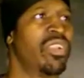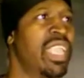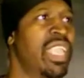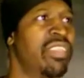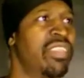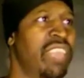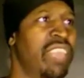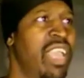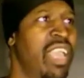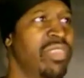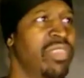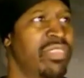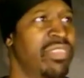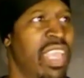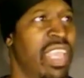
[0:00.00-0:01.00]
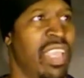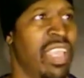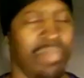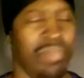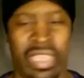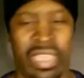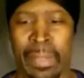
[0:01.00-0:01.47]
days county
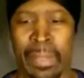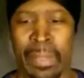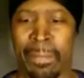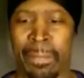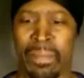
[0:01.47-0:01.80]
time, man.